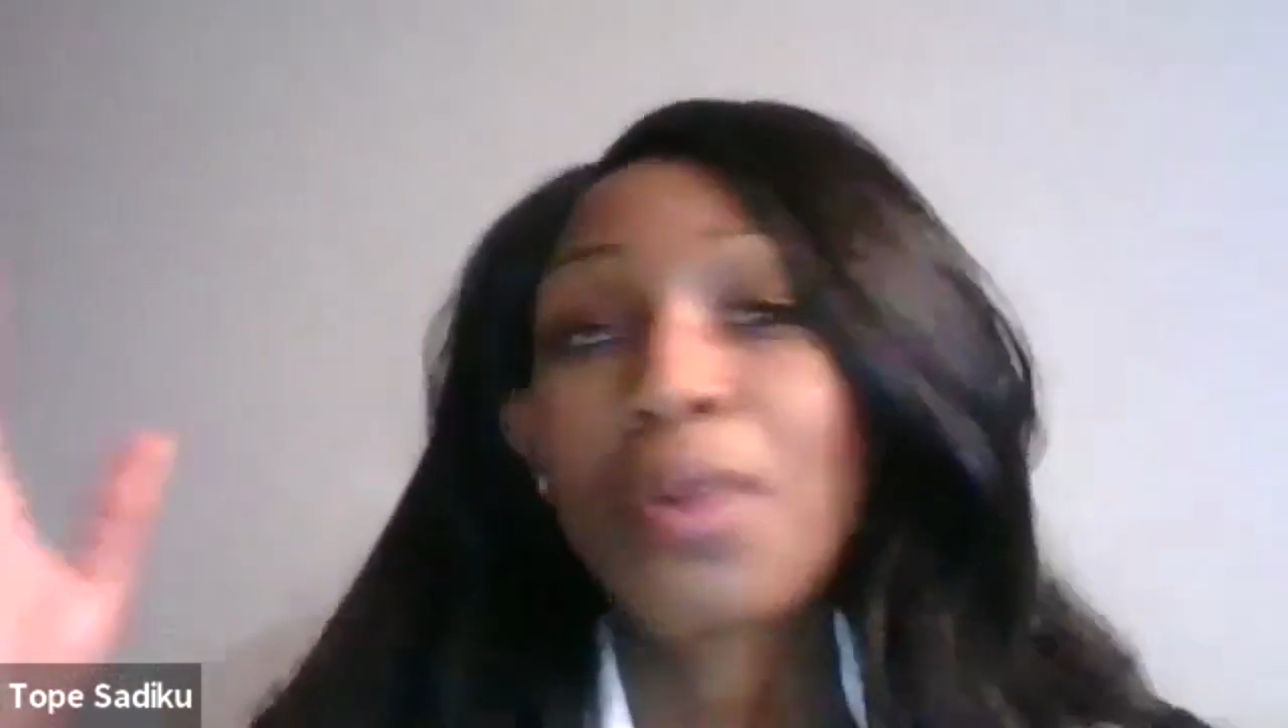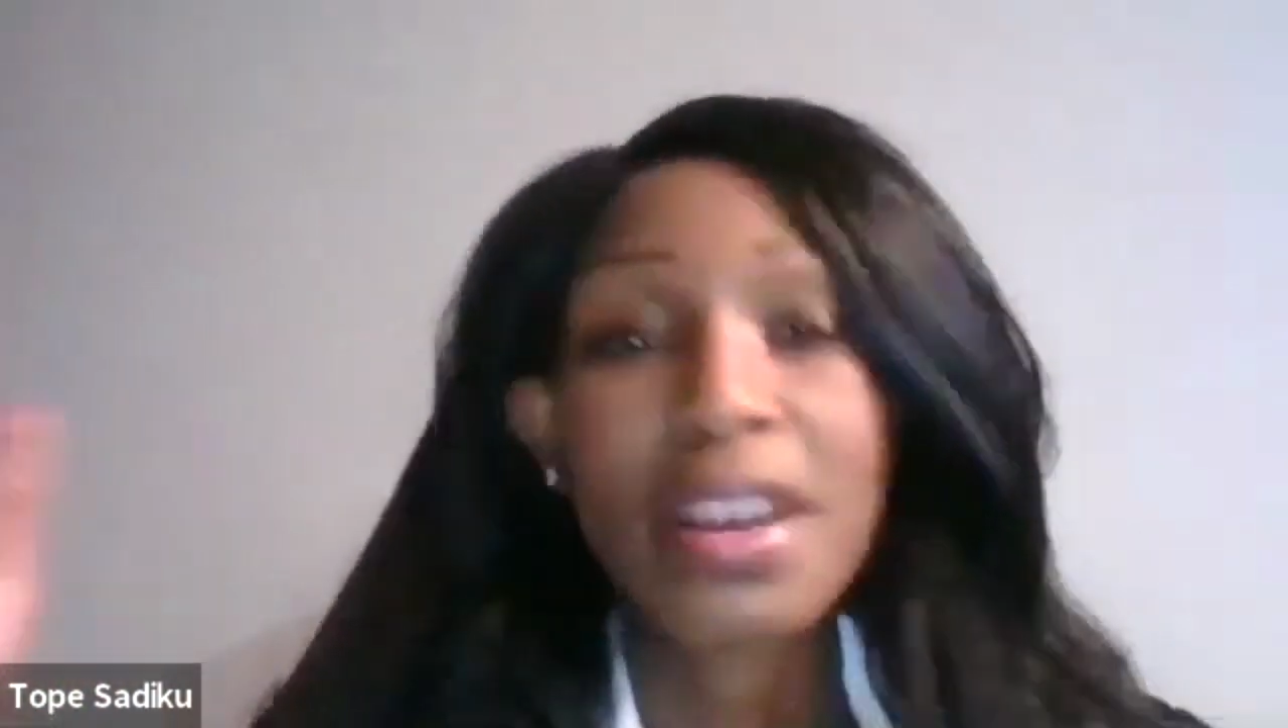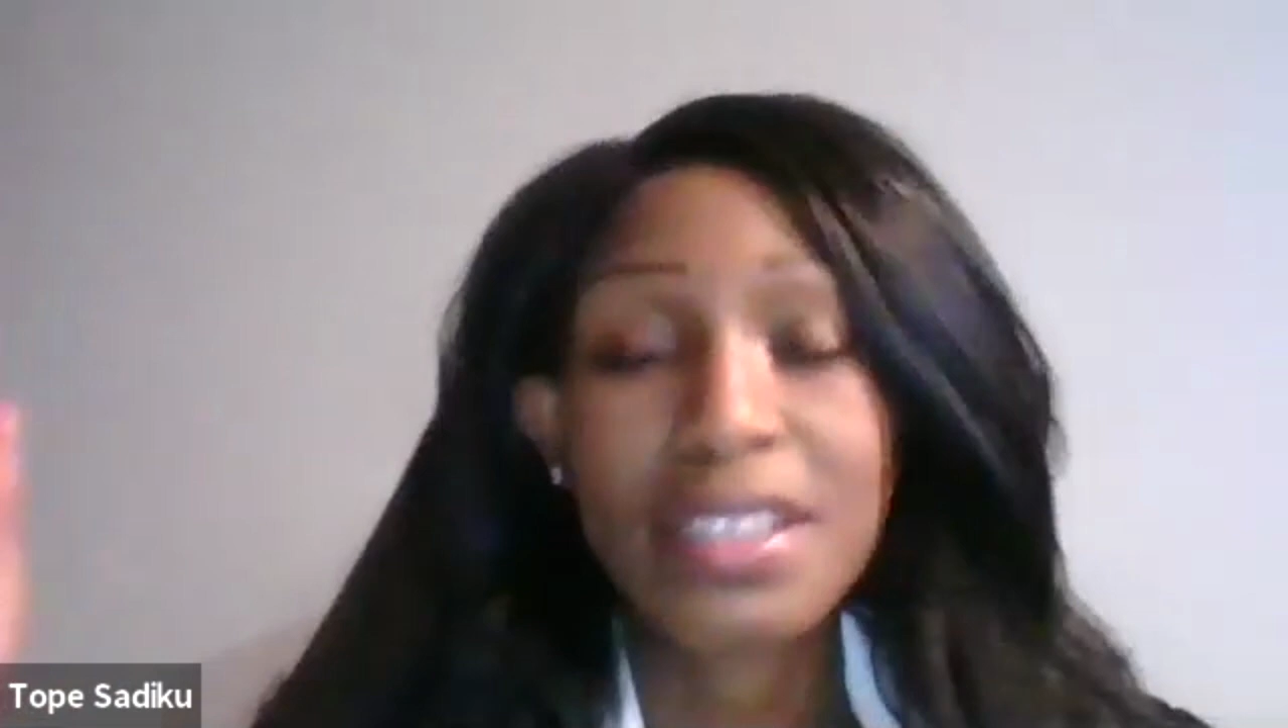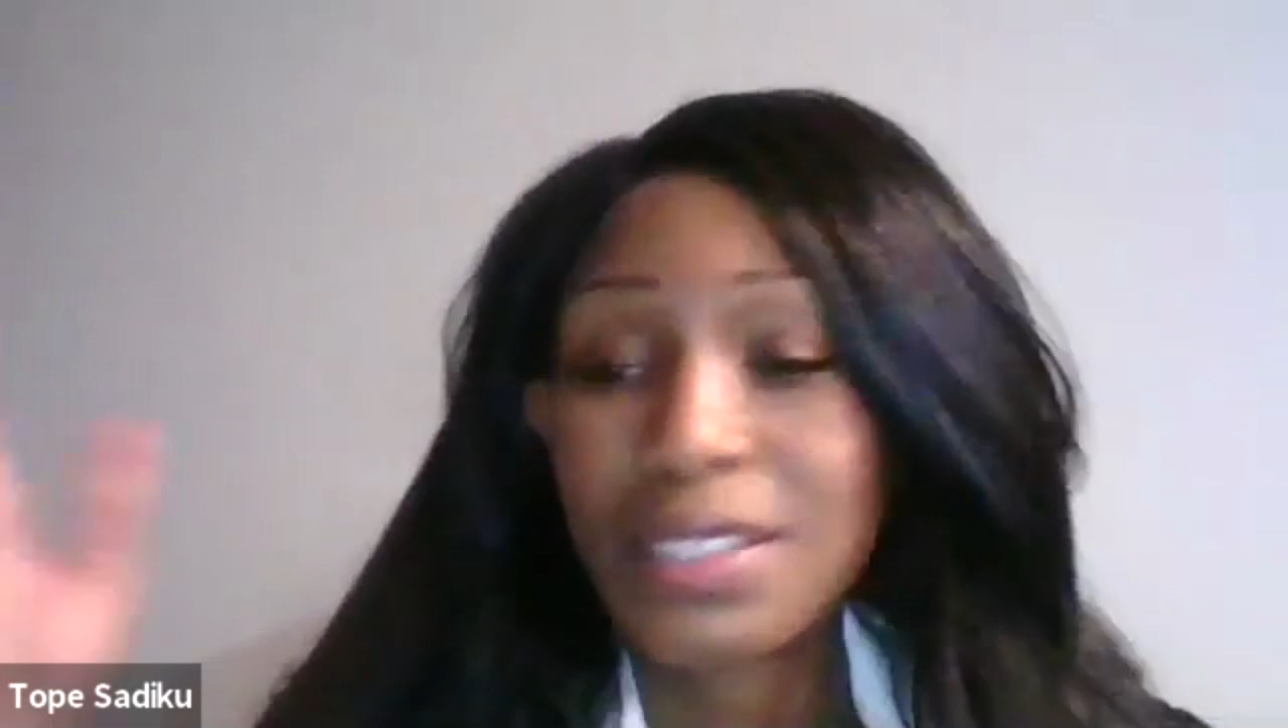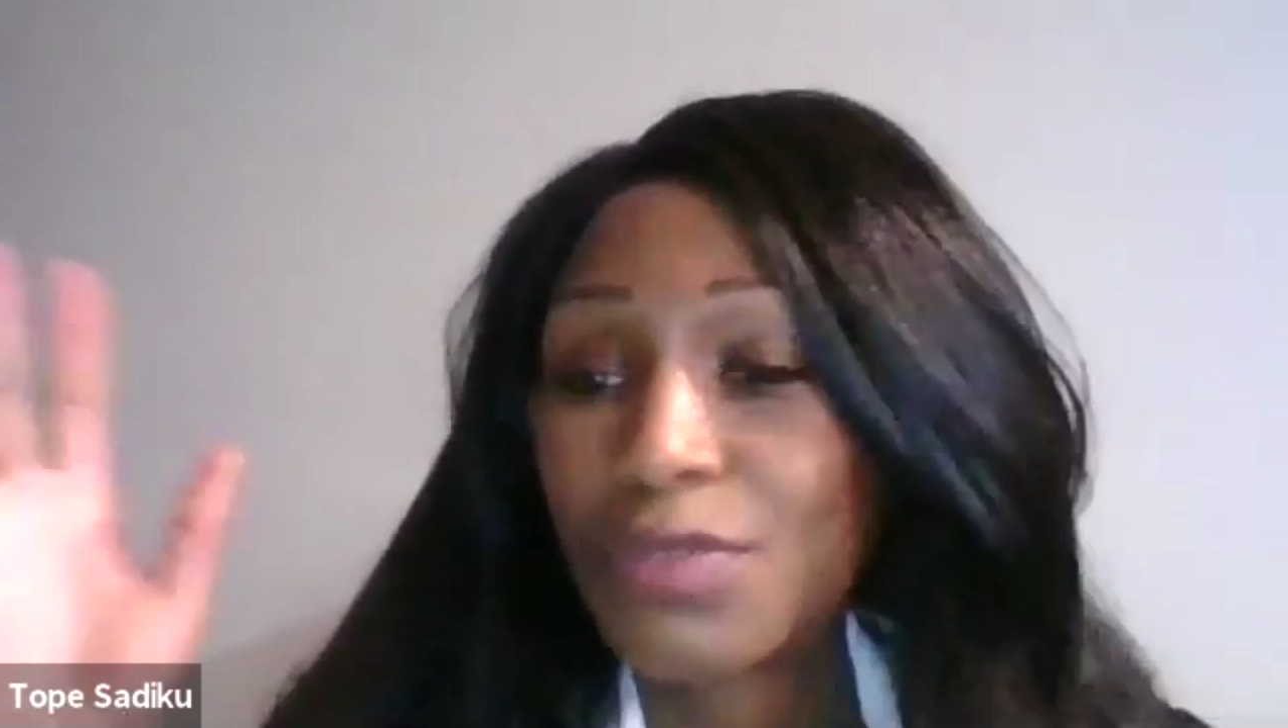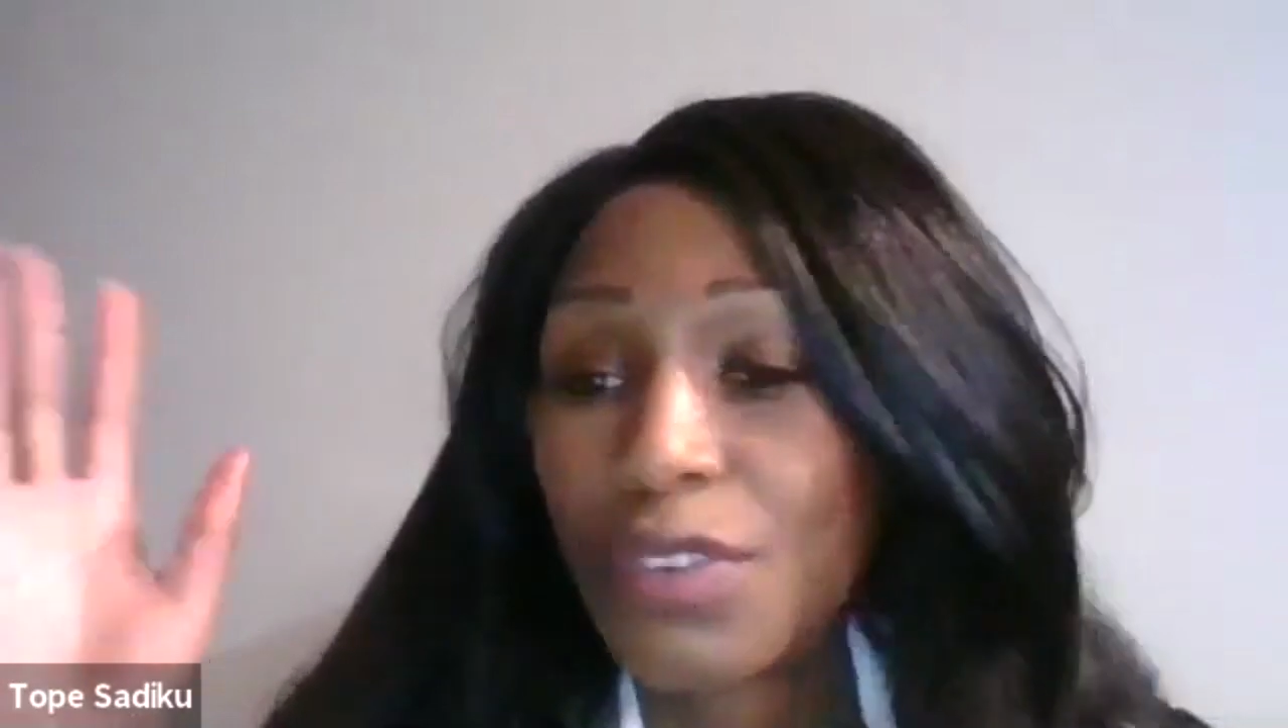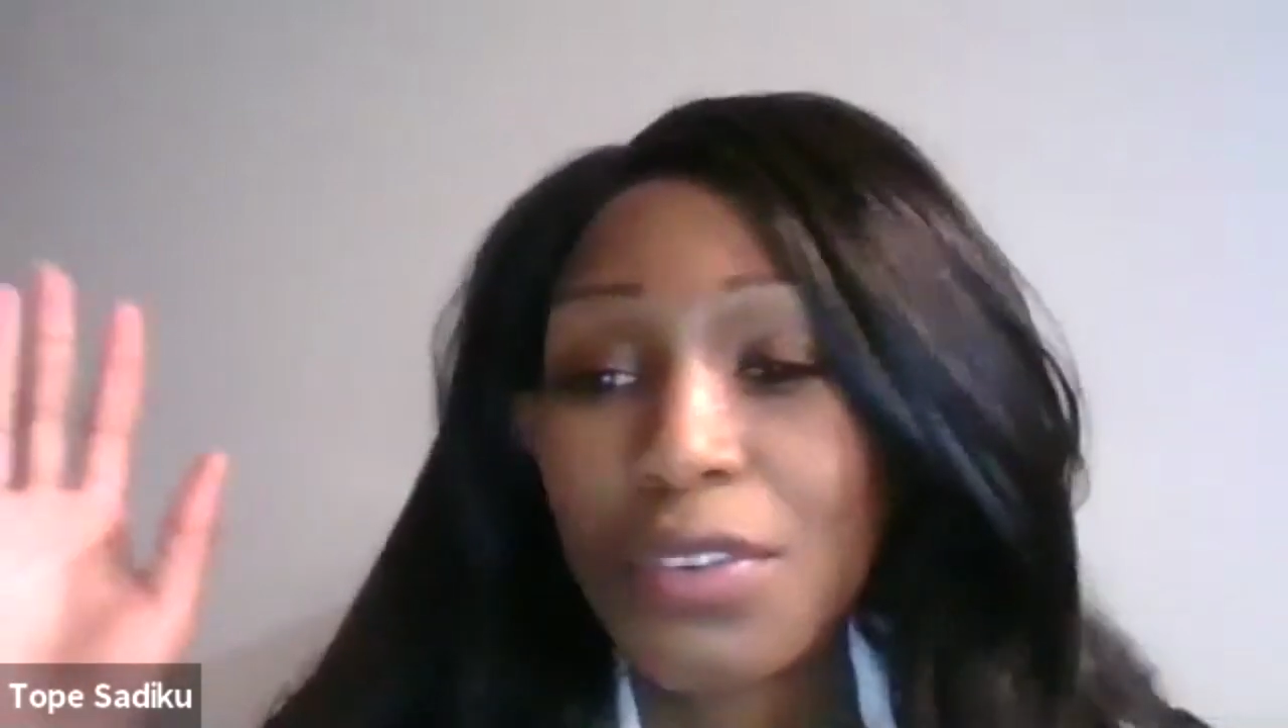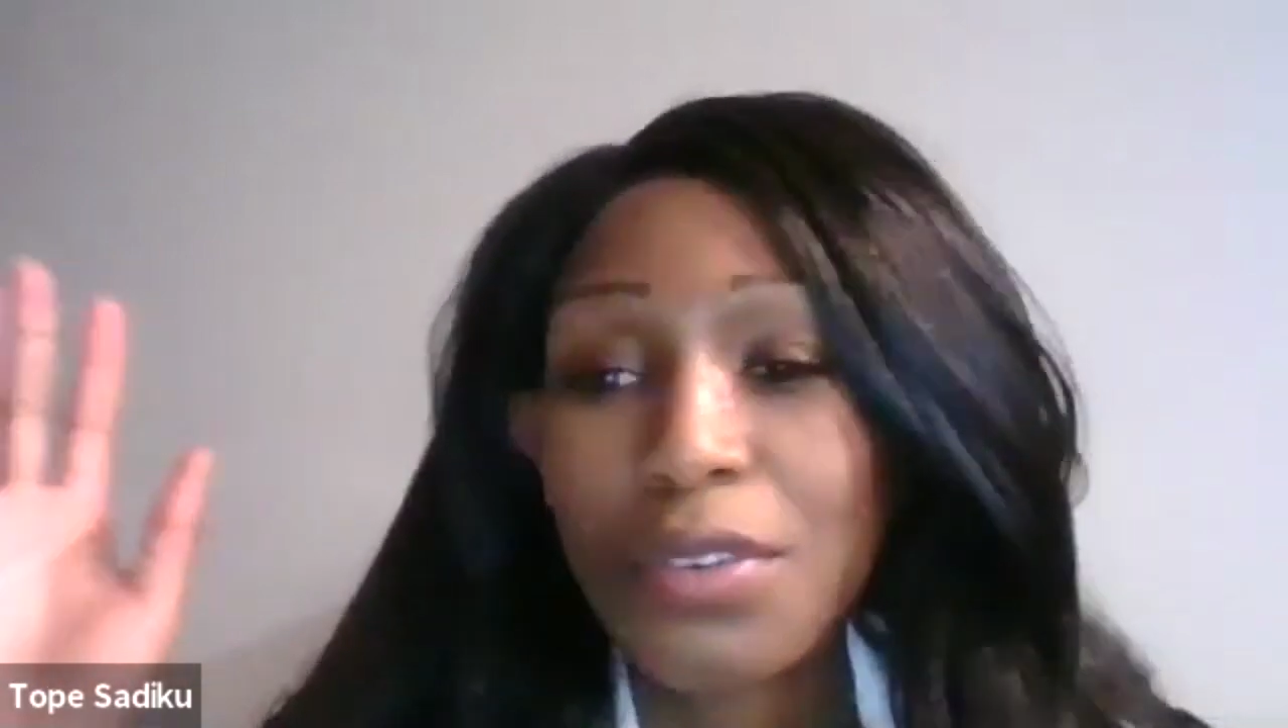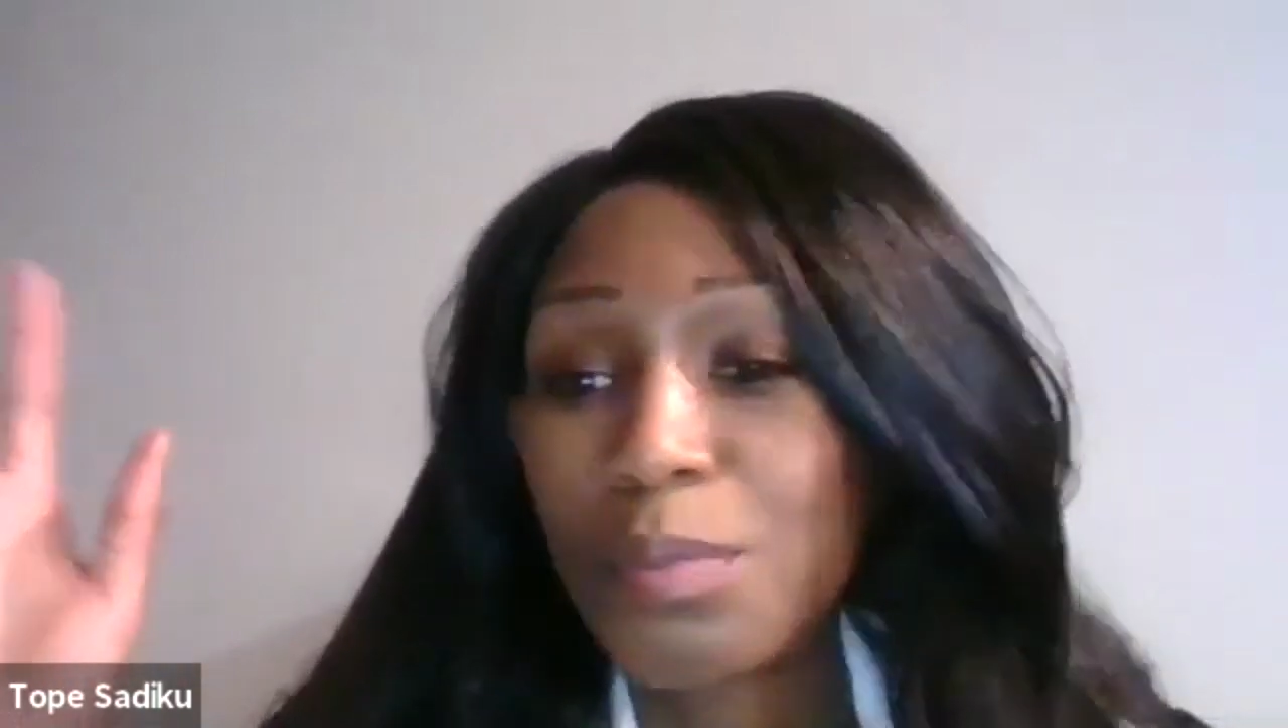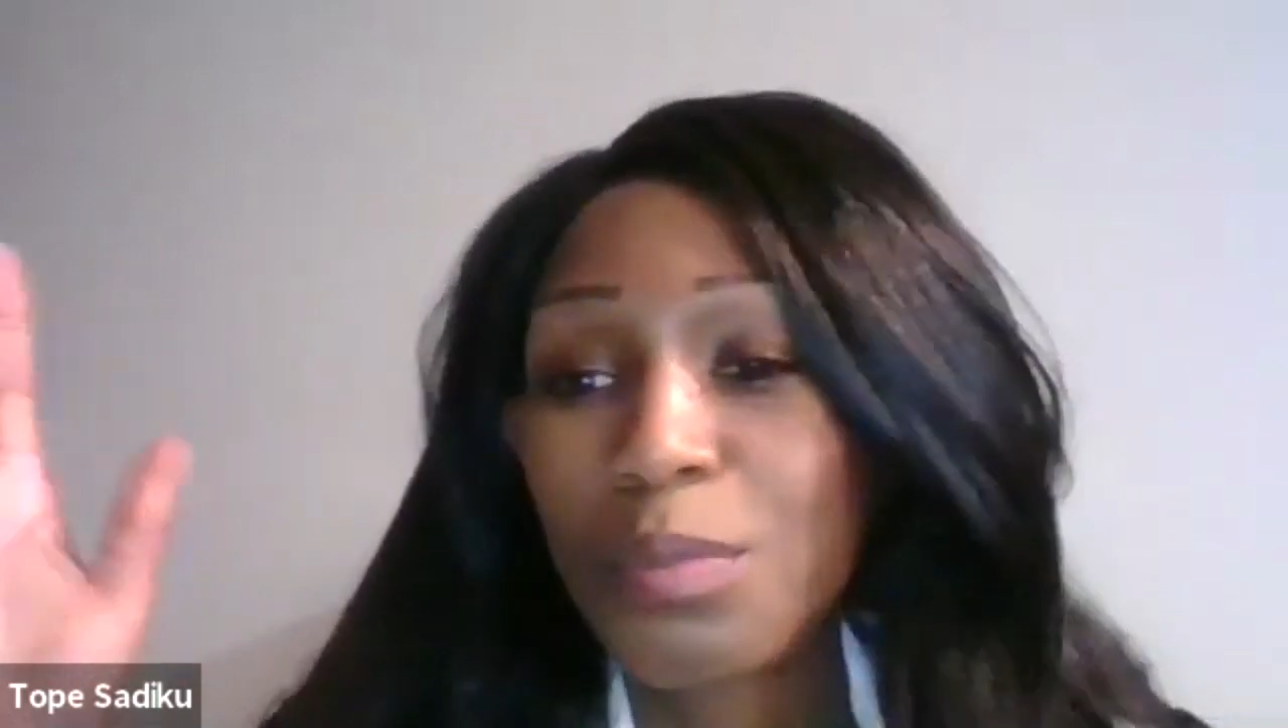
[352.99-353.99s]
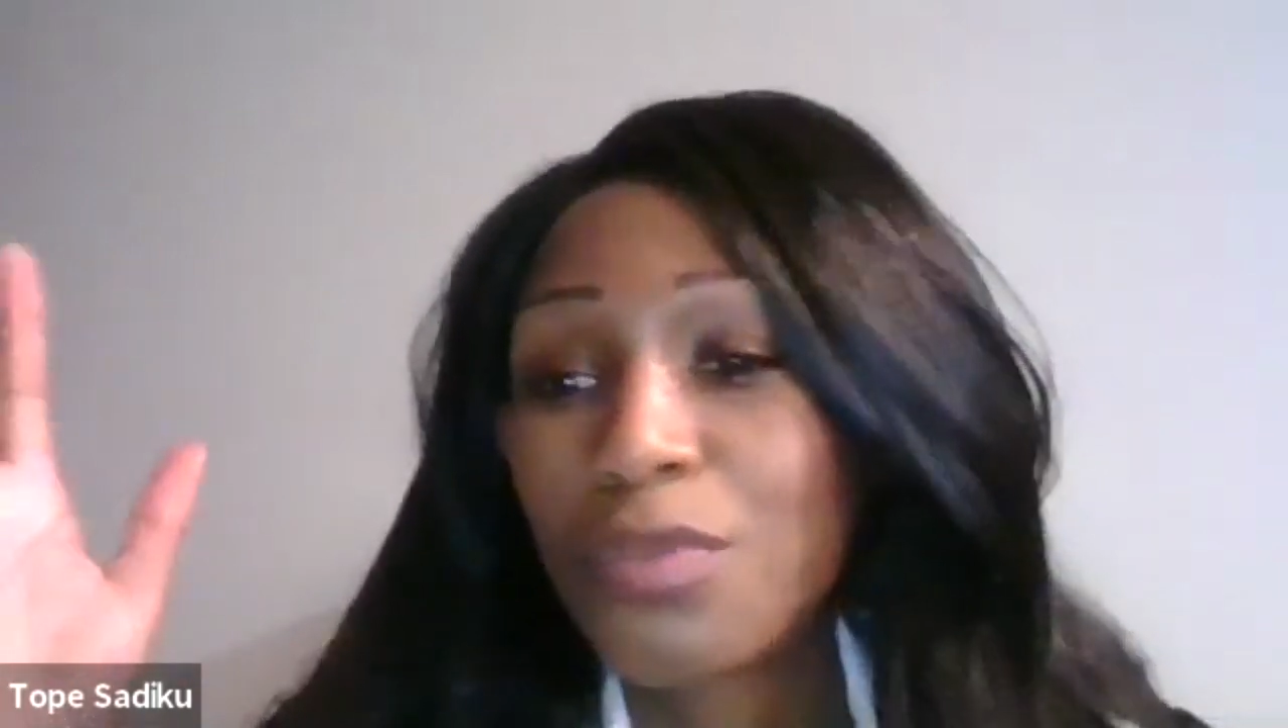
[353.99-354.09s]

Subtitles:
practice for